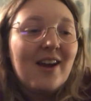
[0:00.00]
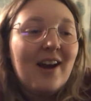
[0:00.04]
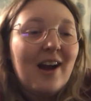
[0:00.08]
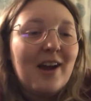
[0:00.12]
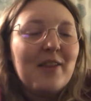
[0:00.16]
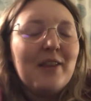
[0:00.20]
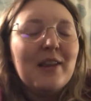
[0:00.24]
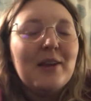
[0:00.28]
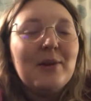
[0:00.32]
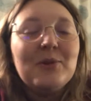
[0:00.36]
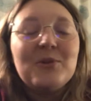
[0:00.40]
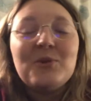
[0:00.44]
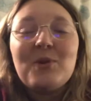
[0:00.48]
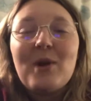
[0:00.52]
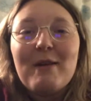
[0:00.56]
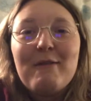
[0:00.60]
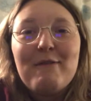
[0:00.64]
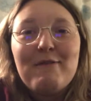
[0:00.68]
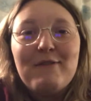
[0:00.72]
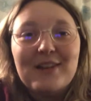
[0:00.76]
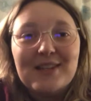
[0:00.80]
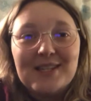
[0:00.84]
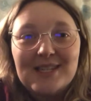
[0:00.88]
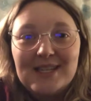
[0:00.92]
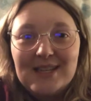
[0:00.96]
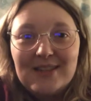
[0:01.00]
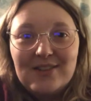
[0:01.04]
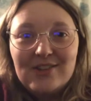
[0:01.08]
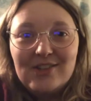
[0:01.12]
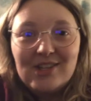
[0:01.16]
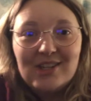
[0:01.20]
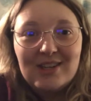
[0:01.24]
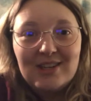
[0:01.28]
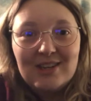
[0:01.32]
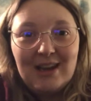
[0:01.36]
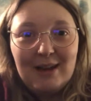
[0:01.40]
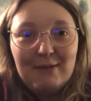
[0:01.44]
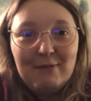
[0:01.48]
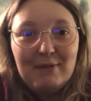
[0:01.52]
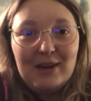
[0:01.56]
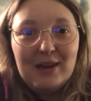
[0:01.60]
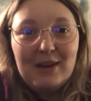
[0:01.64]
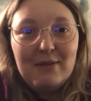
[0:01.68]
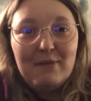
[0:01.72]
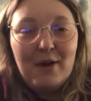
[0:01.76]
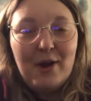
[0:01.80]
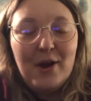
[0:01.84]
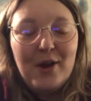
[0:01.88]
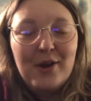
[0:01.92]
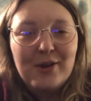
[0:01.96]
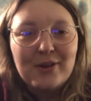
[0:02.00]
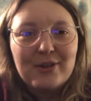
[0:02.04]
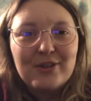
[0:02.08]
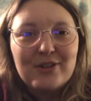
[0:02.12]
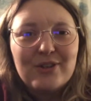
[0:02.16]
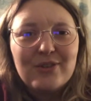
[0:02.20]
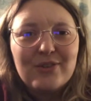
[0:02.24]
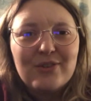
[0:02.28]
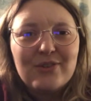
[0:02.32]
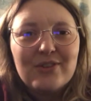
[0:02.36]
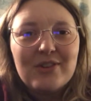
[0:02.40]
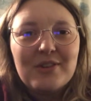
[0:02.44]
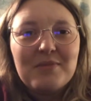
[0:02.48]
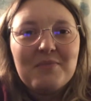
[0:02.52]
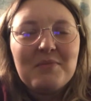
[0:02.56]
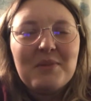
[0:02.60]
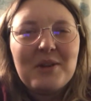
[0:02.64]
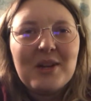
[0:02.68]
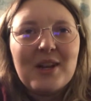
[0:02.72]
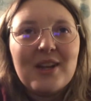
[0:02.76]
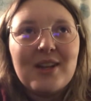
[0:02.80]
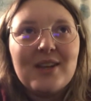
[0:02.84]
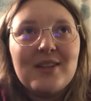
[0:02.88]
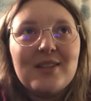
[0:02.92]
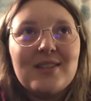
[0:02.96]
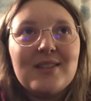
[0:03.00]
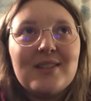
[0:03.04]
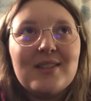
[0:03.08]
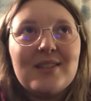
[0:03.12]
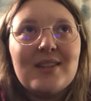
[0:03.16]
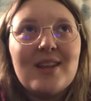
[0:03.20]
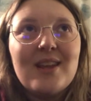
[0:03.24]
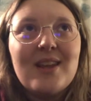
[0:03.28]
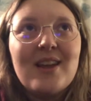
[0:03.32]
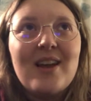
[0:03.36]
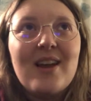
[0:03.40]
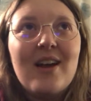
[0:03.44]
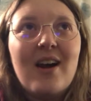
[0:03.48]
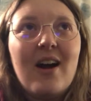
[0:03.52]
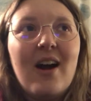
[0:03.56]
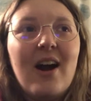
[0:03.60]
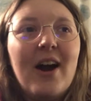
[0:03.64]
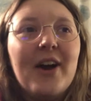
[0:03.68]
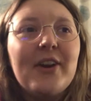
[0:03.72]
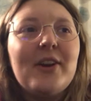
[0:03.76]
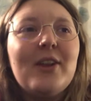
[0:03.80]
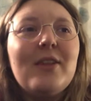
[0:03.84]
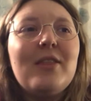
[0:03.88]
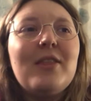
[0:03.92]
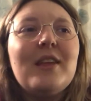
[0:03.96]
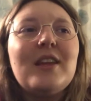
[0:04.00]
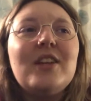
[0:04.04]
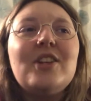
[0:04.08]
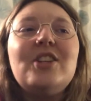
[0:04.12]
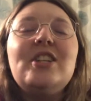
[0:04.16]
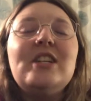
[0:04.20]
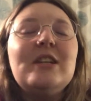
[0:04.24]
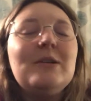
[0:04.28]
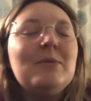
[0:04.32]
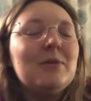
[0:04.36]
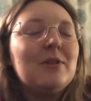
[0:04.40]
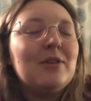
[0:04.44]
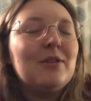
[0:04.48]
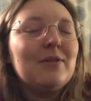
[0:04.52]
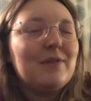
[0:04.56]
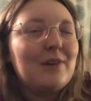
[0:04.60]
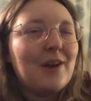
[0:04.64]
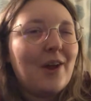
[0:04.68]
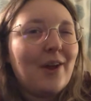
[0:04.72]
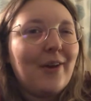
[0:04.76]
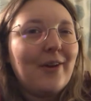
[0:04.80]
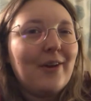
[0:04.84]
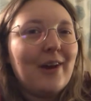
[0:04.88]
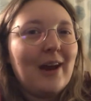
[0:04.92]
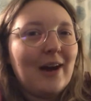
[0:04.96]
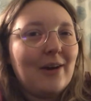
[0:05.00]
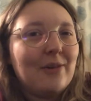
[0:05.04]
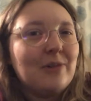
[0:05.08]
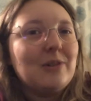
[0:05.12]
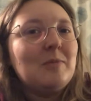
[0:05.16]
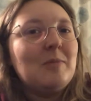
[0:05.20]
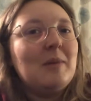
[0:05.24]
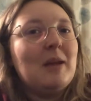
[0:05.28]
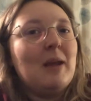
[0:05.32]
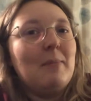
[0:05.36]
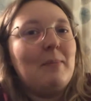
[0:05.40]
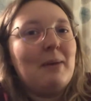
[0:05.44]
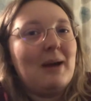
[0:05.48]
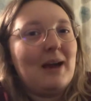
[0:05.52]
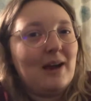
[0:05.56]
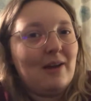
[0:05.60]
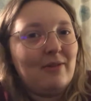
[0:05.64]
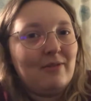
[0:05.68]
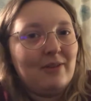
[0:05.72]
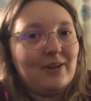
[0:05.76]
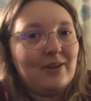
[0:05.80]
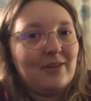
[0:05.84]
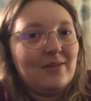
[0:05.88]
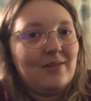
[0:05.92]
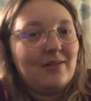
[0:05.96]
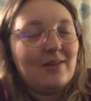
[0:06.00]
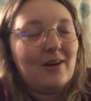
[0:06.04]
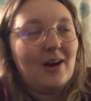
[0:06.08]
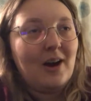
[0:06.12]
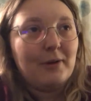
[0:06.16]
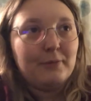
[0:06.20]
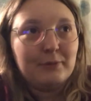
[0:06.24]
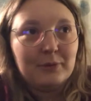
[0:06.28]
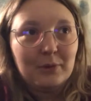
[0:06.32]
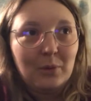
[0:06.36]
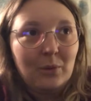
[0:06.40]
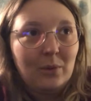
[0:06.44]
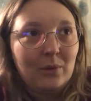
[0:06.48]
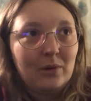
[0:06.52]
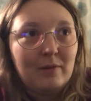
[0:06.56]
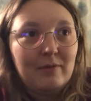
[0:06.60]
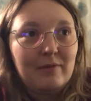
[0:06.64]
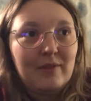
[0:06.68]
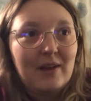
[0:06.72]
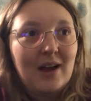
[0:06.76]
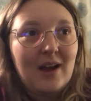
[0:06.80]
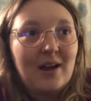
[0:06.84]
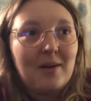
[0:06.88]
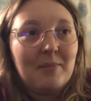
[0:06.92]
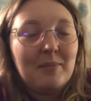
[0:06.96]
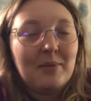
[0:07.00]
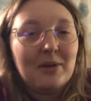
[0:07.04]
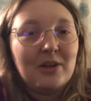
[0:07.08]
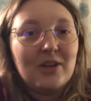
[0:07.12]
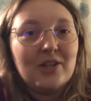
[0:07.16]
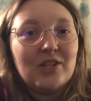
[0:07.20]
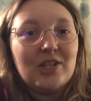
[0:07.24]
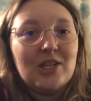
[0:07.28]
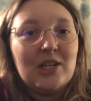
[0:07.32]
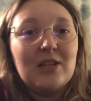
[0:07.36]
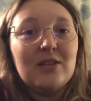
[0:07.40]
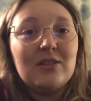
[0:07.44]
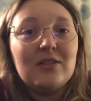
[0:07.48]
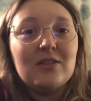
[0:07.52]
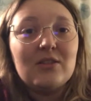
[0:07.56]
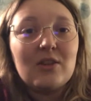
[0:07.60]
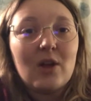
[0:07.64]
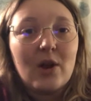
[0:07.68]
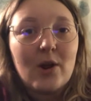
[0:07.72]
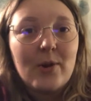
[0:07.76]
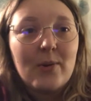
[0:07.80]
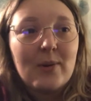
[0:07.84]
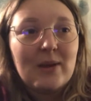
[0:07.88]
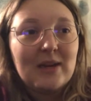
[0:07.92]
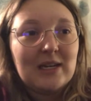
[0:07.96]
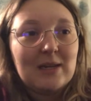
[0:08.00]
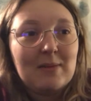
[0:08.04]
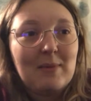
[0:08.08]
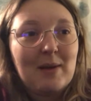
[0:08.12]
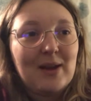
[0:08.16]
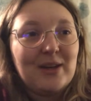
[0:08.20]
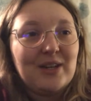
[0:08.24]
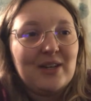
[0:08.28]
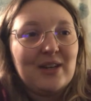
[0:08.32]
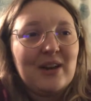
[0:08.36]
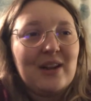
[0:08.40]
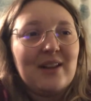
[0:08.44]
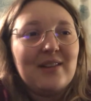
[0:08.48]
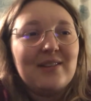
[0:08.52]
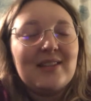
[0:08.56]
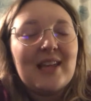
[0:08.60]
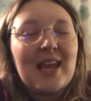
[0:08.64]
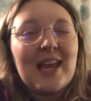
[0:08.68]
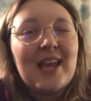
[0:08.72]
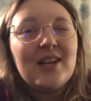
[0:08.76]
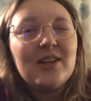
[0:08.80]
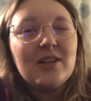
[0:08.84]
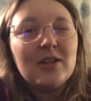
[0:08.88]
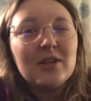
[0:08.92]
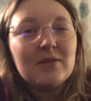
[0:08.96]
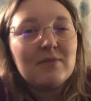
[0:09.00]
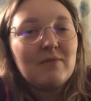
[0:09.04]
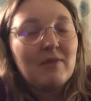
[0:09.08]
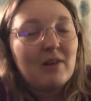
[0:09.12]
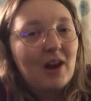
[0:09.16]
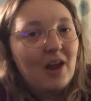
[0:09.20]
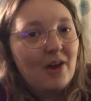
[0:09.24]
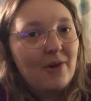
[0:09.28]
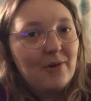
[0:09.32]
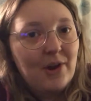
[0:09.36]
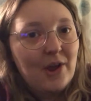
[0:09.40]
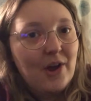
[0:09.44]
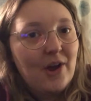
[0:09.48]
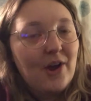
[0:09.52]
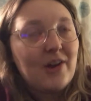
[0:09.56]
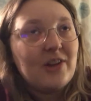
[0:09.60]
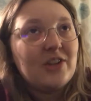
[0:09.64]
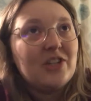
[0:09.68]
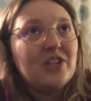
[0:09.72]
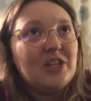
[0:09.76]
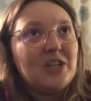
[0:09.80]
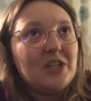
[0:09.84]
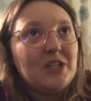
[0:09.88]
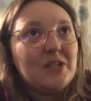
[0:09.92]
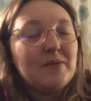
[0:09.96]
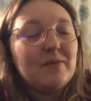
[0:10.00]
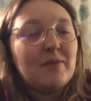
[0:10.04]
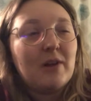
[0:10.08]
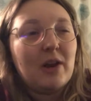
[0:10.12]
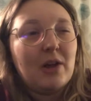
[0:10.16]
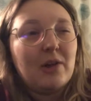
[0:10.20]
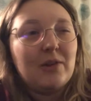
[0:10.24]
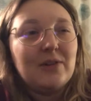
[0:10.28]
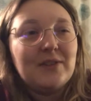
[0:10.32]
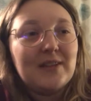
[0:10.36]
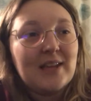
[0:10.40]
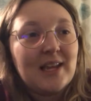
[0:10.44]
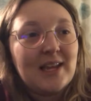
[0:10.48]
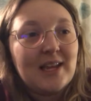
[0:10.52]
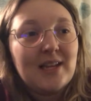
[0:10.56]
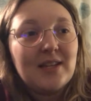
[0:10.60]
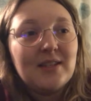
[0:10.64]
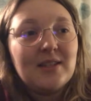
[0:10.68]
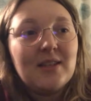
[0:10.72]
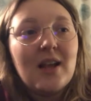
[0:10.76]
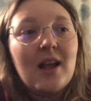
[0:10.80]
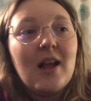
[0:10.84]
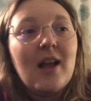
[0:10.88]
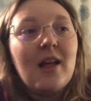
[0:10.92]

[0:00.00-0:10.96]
I think it was quite fitting that she didn't have any of her own children, because I don't think she would have known how to be a parent after all of that, because she's so independent, and Tate doesn't rely on her, and she doesn't rely on Tate.